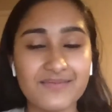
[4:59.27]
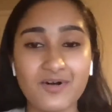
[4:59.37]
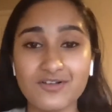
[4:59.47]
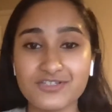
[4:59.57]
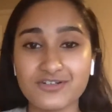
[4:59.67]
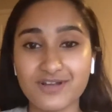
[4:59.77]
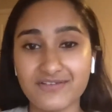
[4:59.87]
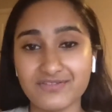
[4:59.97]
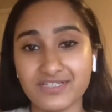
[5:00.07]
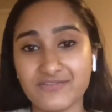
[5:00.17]
am also
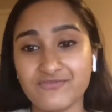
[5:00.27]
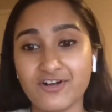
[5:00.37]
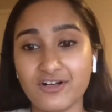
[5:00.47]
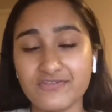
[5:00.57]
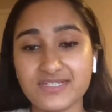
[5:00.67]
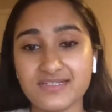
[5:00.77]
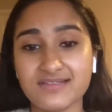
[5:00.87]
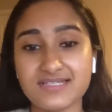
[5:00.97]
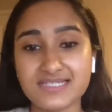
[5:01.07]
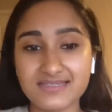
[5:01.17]
heavily involved in
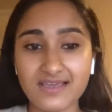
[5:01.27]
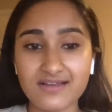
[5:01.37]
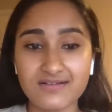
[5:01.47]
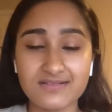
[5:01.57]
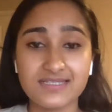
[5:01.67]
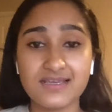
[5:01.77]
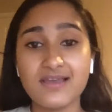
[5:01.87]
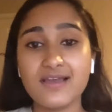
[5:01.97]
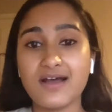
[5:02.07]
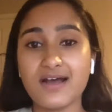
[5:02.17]
the sales
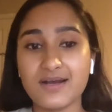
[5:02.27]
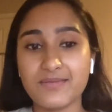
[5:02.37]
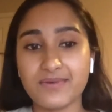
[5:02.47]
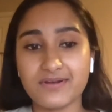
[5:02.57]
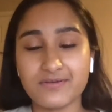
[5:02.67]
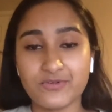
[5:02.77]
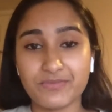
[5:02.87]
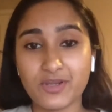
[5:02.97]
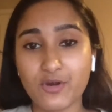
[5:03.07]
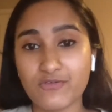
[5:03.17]
um, with
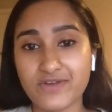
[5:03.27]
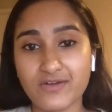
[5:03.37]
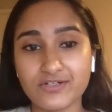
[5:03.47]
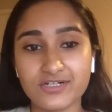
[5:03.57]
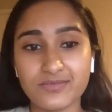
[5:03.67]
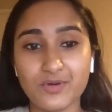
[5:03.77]
my co-founder.